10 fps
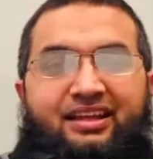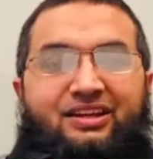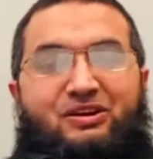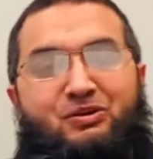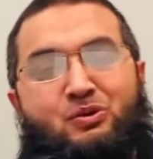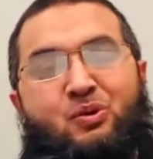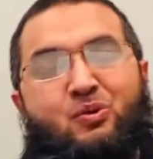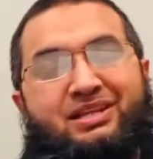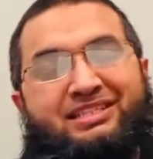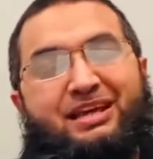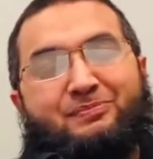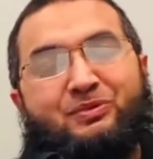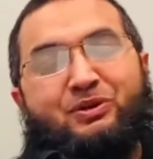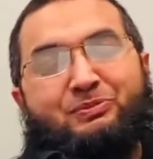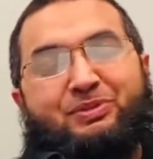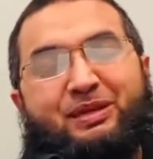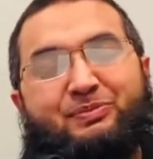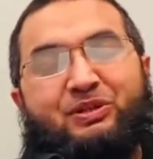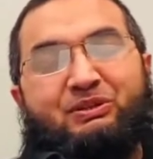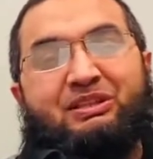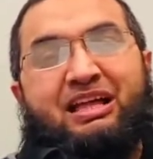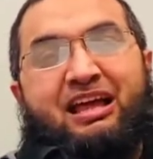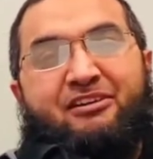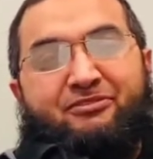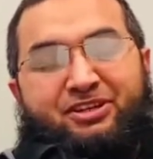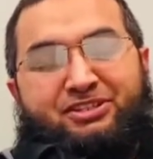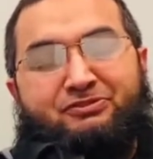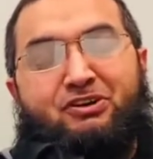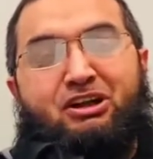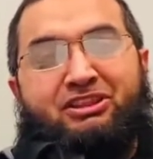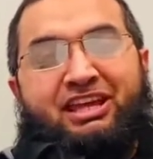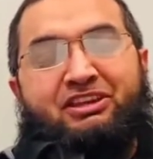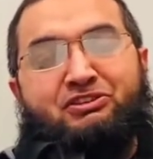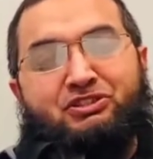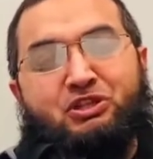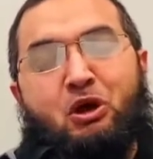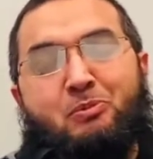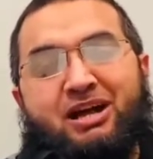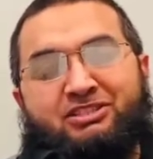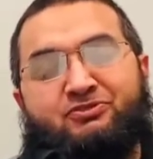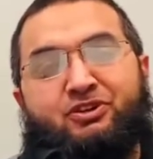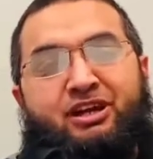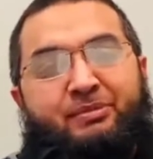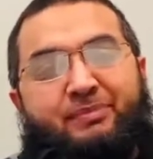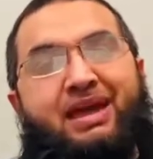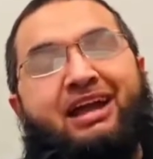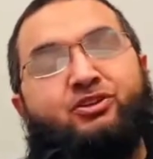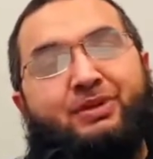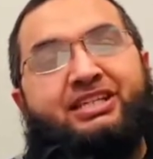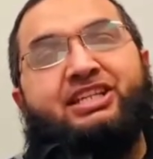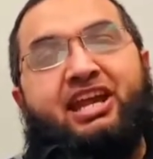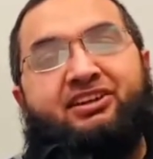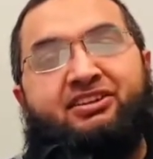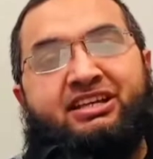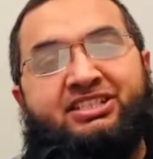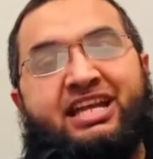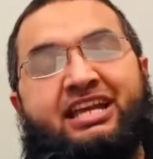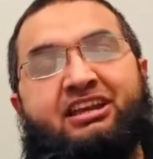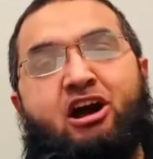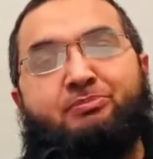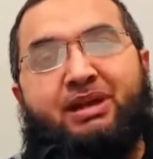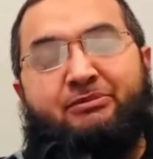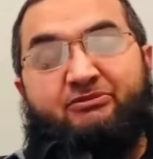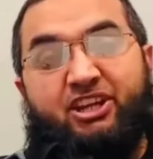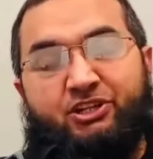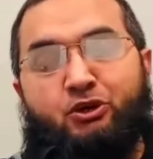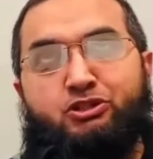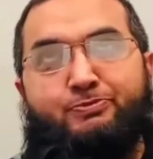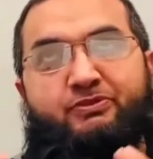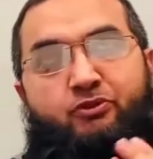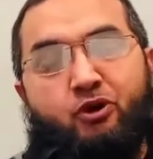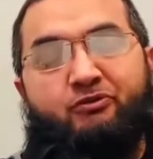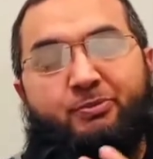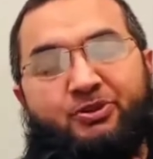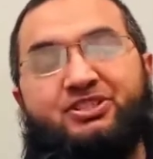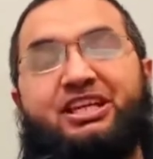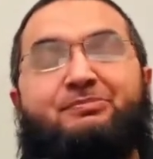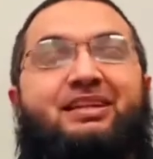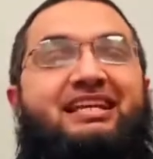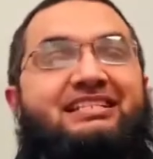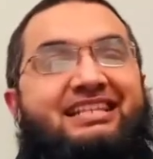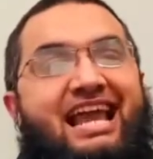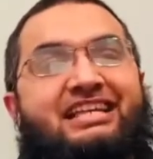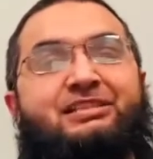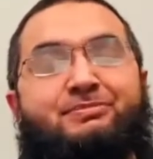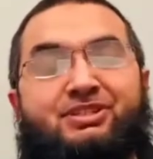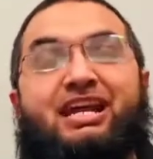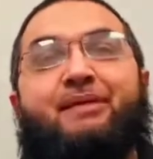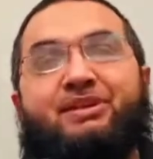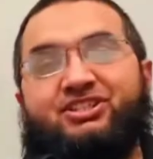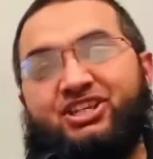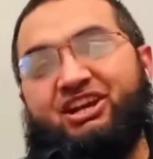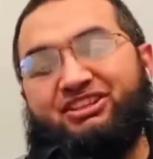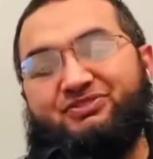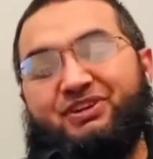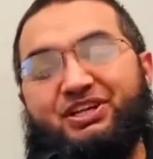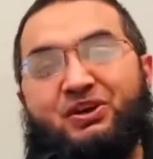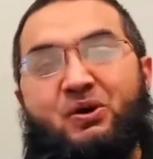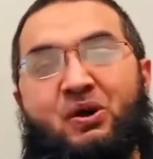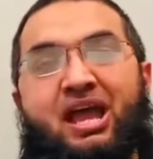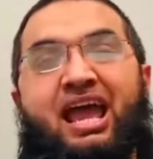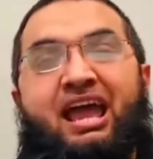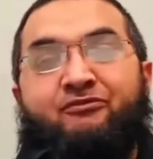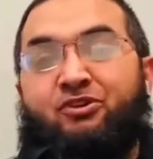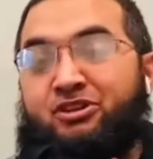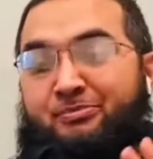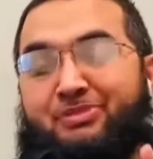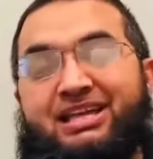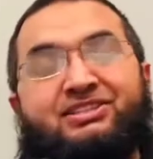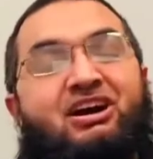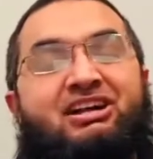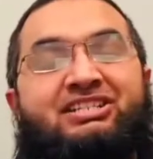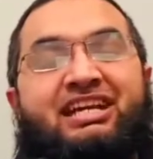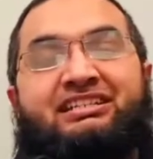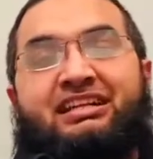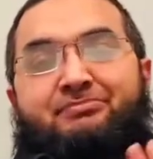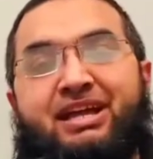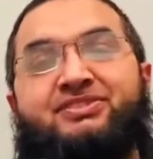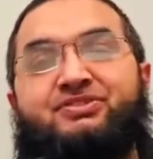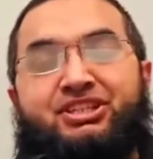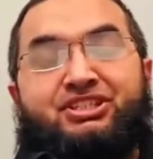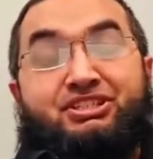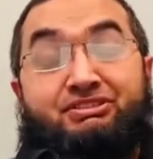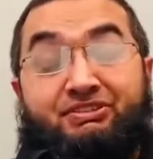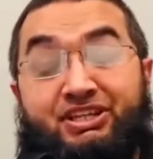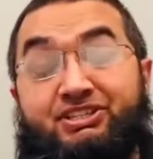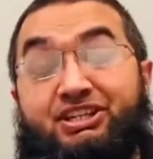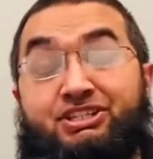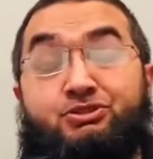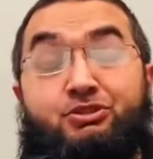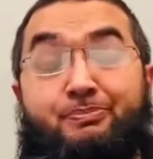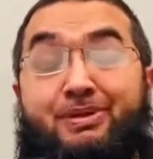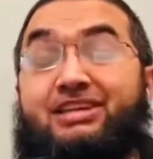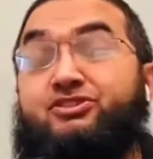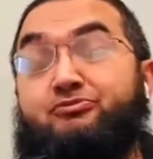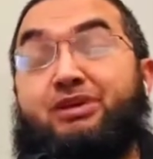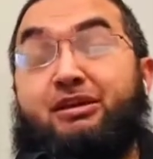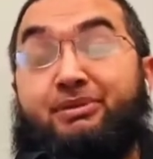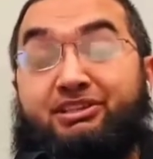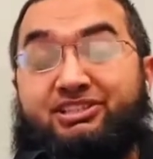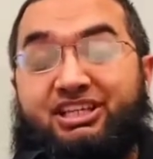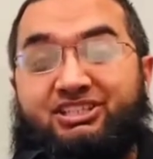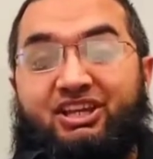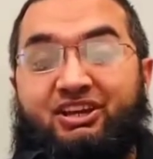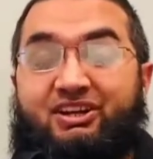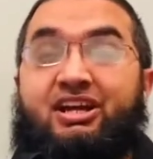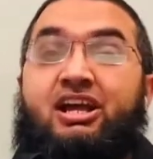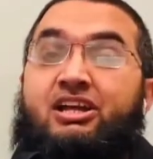Hello, what's up, good people? First of all, thank you so much for coming back to my channel and checking out my videos. Before we proceed, please like, subscribe, and share this video for the best content and best research to the best of my abilities here.